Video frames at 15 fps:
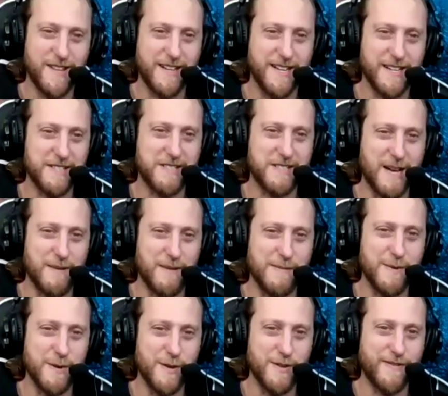Like next time
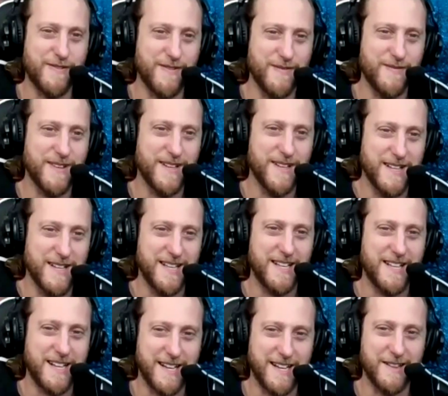I oh. move,
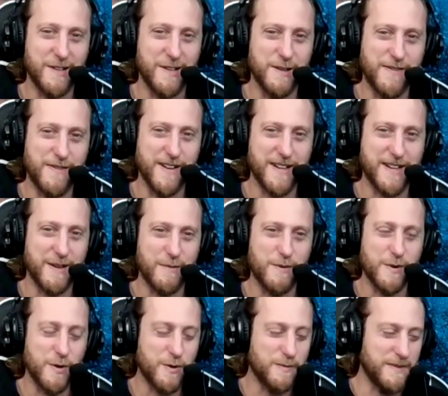Get a little
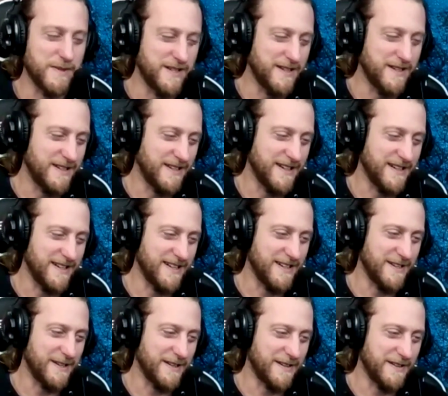fucking room.
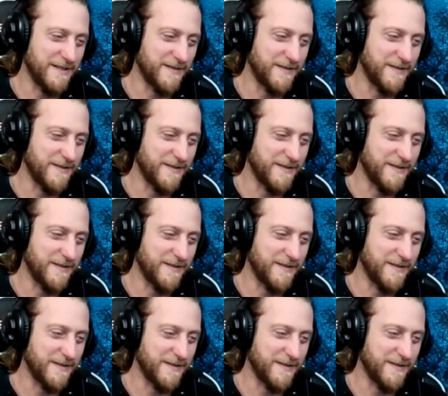Uh,